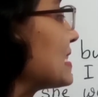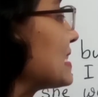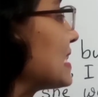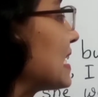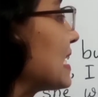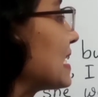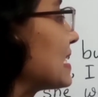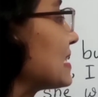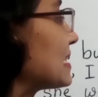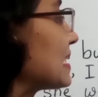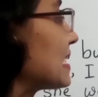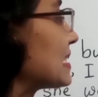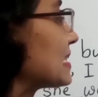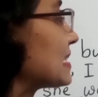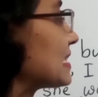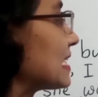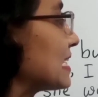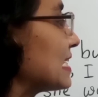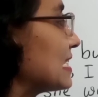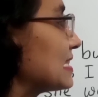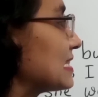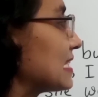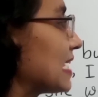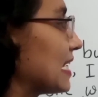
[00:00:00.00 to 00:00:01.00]
sentence
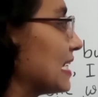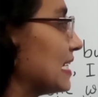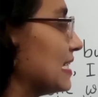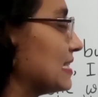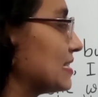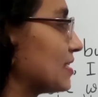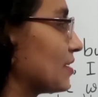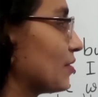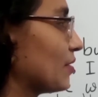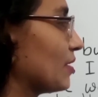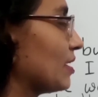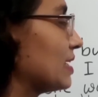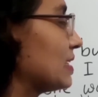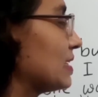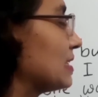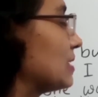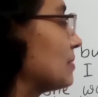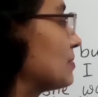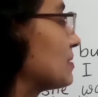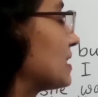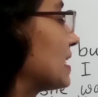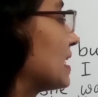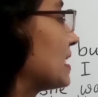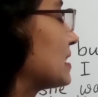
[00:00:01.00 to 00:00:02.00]
is an interrogative
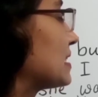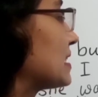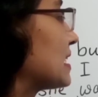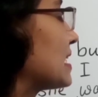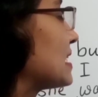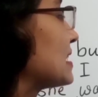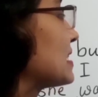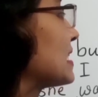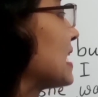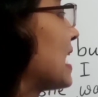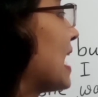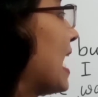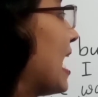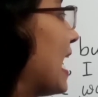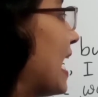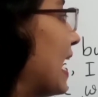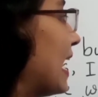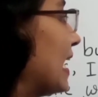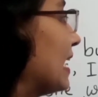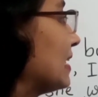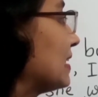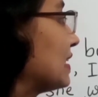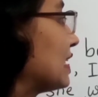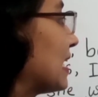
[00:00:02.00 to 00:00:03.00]
sentence
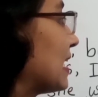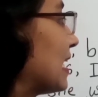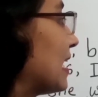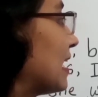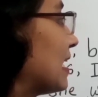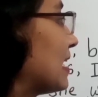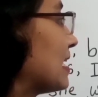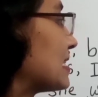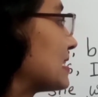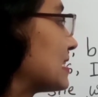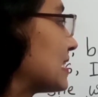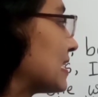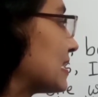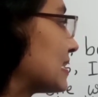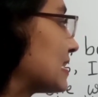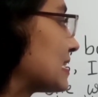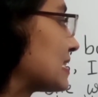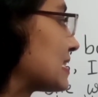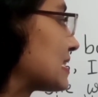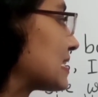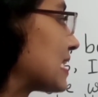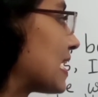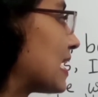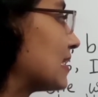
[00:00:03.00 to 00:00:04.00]
and the sentence
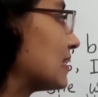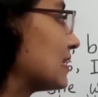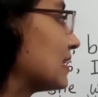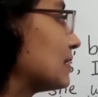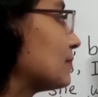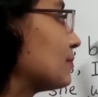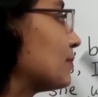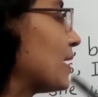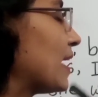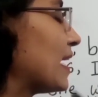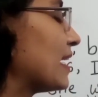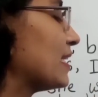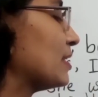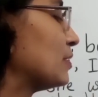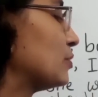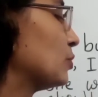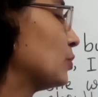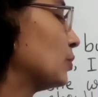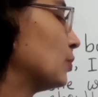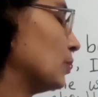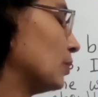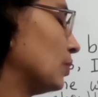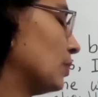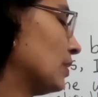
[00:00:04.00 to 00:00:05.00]
started by
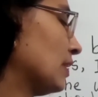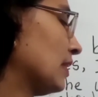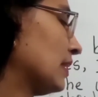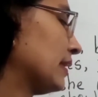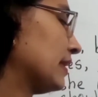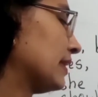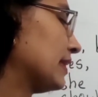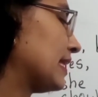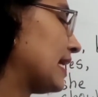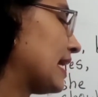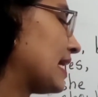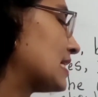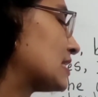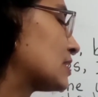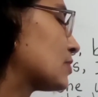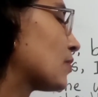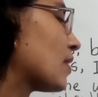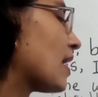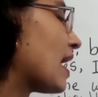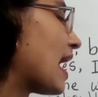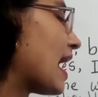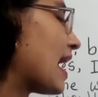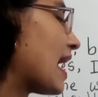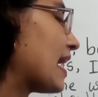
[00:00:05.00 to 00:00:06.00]
do. That's why
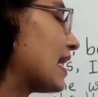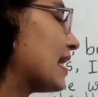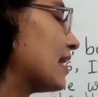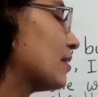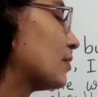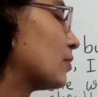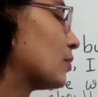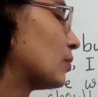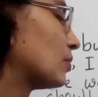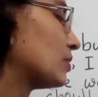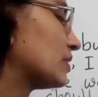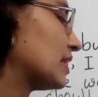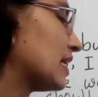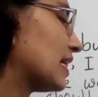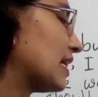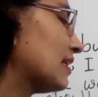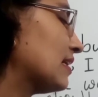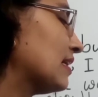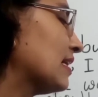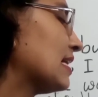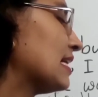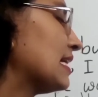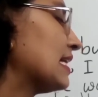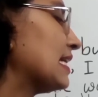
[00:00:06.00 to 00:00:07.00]
I wrote here
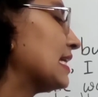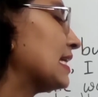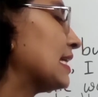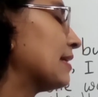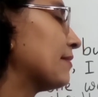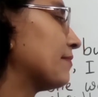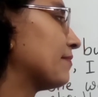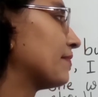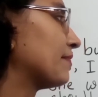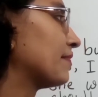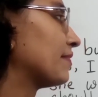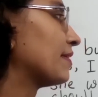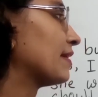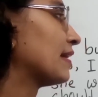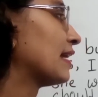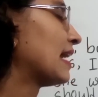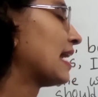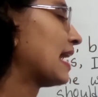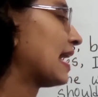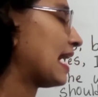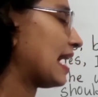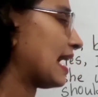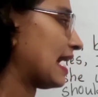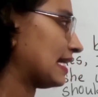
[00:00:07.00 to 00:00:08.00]
if.
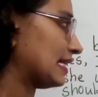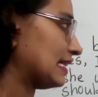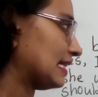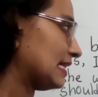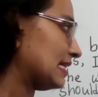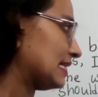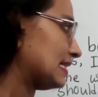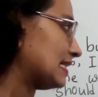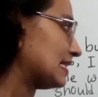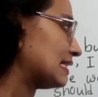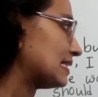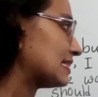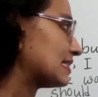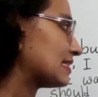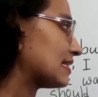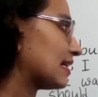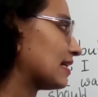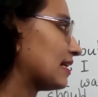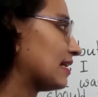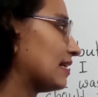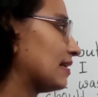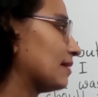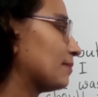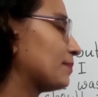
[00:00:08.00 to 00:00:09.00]
And it is
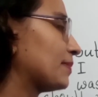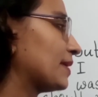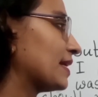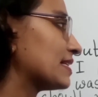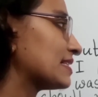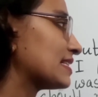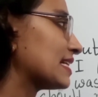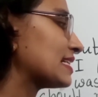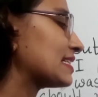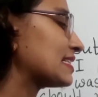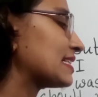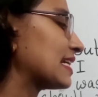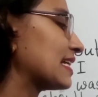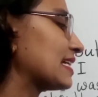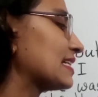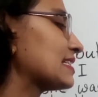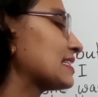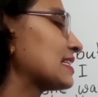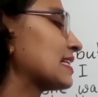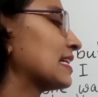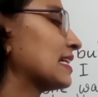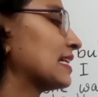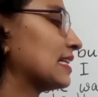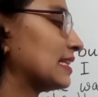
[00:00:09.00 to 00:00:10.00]
a present tense.
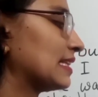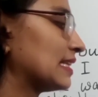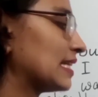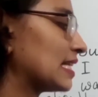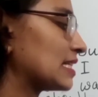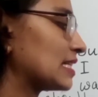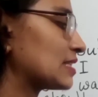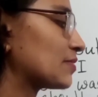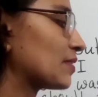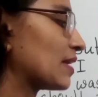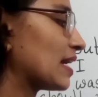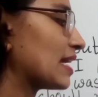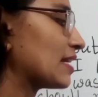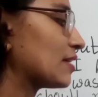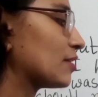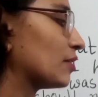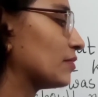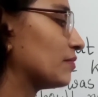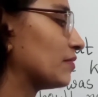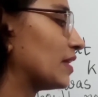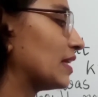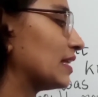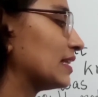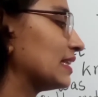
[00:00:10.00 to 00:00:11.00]
That's why I
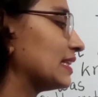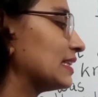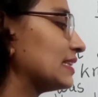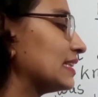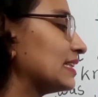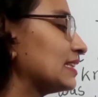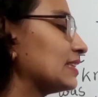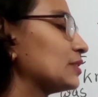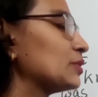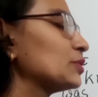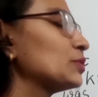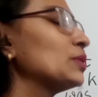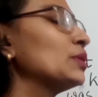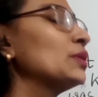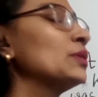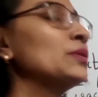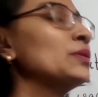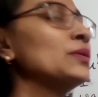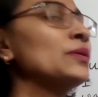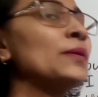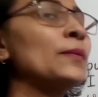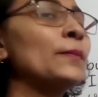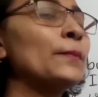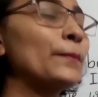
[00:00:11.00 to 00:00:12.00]
convert it into
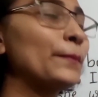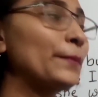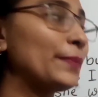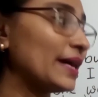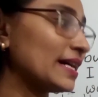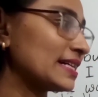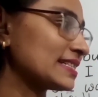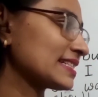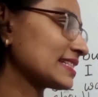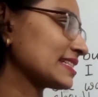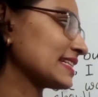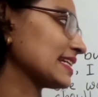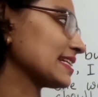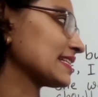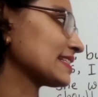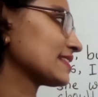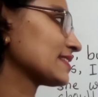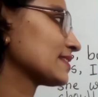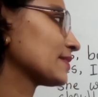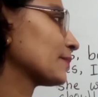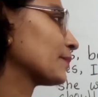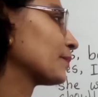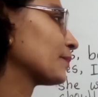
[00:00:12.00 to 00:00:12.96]
past tense.